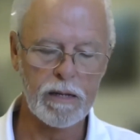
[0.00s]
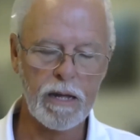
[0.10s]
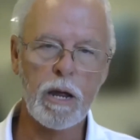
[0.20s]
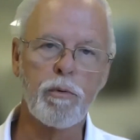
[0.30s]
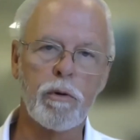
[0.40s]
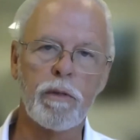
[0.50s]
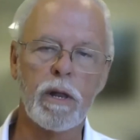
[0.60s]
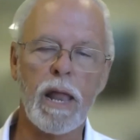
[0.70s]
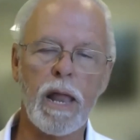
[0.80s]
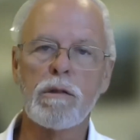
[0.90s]
April,
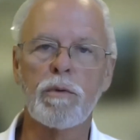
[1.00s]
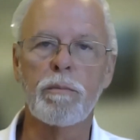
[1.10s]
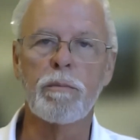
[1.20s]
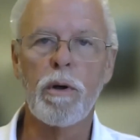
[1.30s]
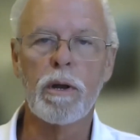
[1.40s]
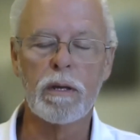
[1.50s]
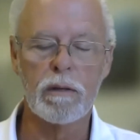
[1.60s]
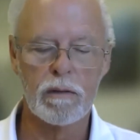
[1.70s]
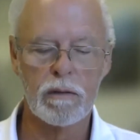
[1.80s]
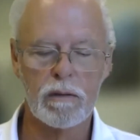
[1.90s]
the last
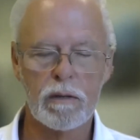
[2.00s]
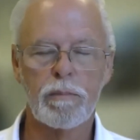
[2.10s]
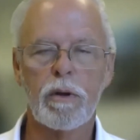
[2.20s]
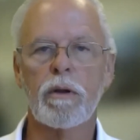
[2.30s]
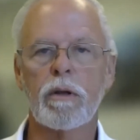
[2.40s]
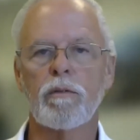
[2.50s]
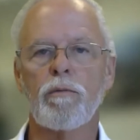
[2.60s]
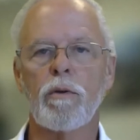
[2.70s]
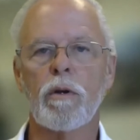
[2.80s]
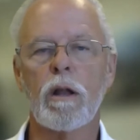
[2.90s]
reporting period
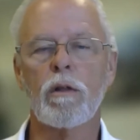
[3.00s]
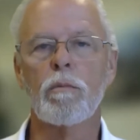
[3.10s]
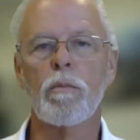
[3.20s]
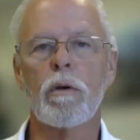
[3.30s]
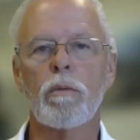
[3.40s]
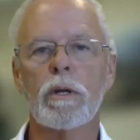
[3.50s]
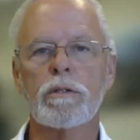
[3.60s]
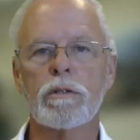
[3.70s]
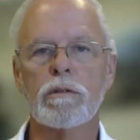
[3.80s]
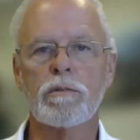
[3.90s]
for Honolulu Board of
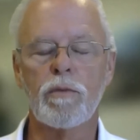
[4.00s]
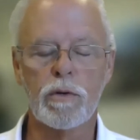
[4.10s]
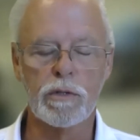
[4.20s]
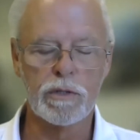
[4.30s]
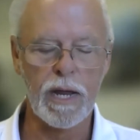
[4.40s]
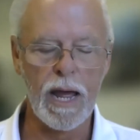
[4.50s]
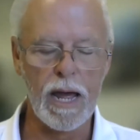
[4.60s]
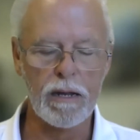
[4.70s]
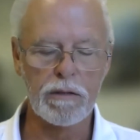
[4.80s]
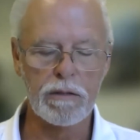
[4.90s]
Realtors for
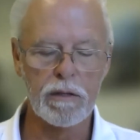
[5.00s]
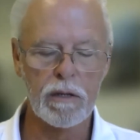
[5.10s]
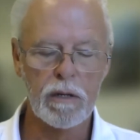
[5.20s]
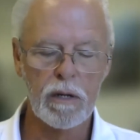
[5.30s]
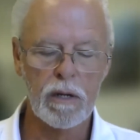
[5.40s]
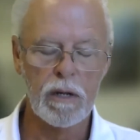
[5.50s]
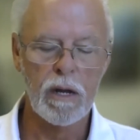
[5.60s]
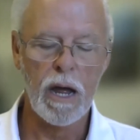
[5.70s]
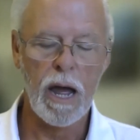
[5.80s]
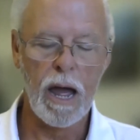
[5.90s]
stats,
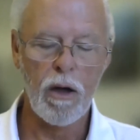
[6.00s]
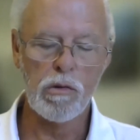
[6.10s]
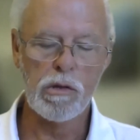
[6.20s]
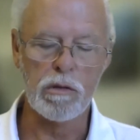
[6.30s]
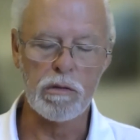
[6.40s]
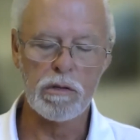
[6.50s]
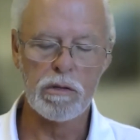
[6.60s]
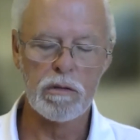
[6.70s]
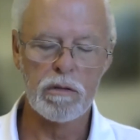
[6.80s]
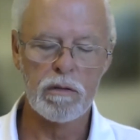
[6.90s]

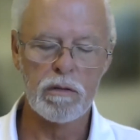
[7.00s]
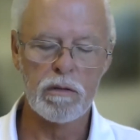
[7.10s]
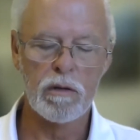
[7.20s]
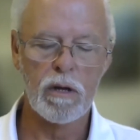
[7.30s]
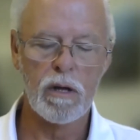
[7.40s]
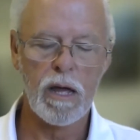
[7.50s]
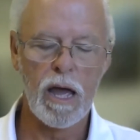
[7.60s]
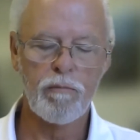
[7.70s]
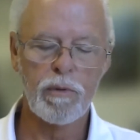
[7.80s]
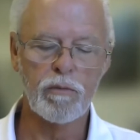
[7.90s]
houses
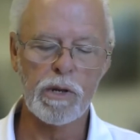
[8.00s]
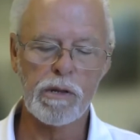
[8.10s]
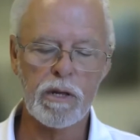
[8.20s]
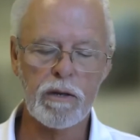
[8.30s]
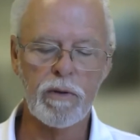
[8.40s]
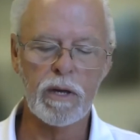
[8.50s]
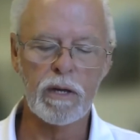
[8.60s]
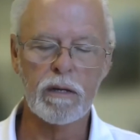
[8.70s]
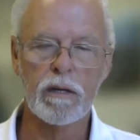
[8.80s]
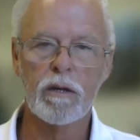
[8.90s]
have been
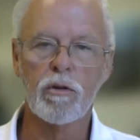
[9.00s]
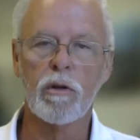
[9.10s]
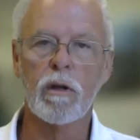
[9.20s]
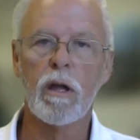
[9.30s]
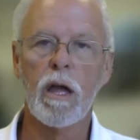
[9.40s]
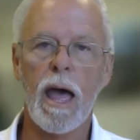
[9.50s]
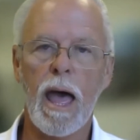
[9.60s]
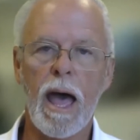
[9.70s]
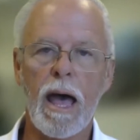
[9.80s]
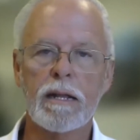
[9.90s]
receiving
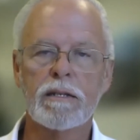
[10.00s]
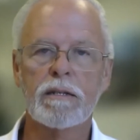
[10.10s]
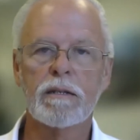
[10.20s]
at